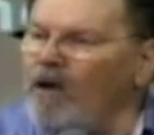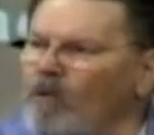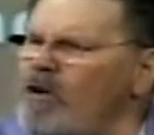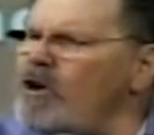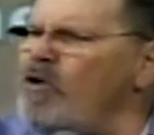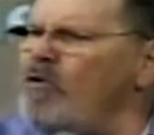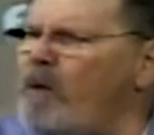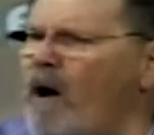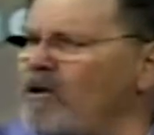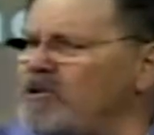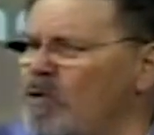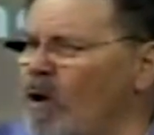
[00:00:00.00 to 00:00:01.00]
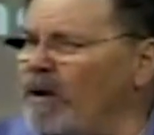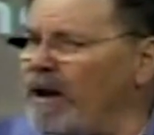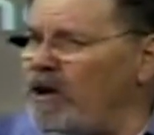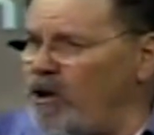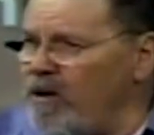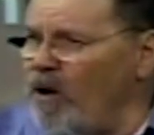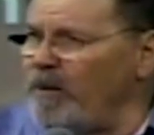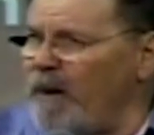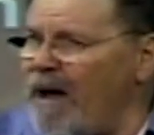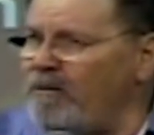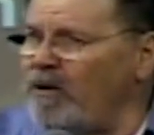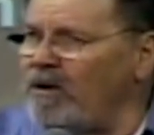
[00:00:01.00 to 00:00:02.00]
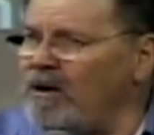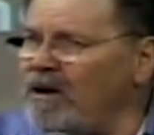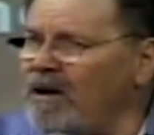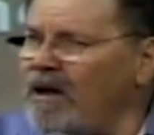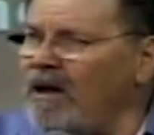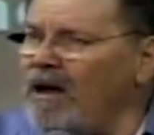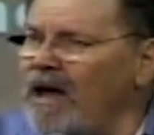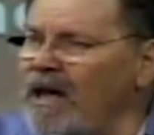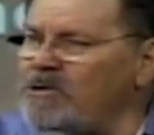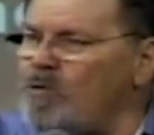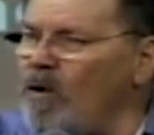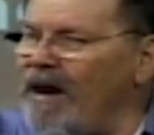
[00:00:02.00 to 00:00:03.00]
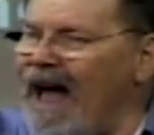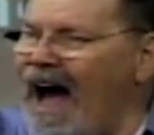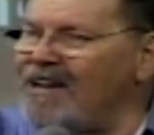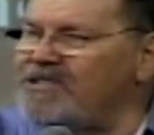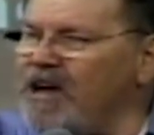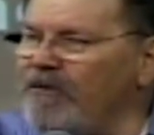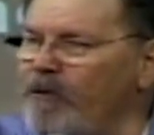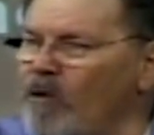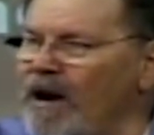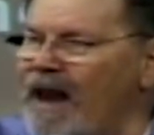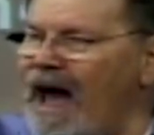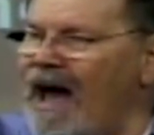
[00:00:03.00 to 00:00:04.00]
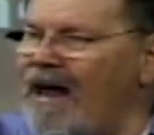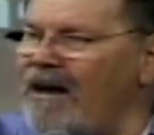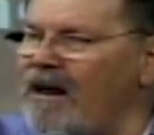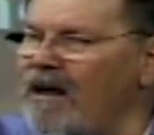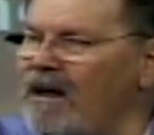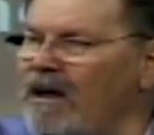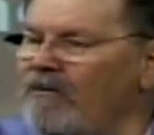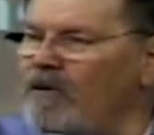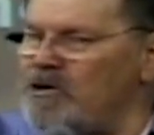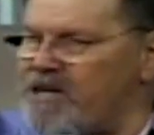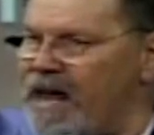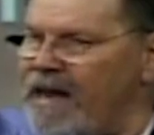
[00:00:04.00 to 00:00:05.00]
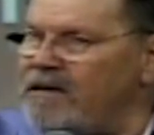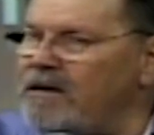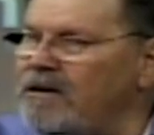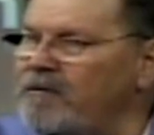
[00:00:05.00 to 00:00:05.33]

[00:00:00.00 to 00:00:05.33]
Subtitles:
Wonder who Paul's quoting. You know the Bible? He's quoting Isaiah 49, verse 8.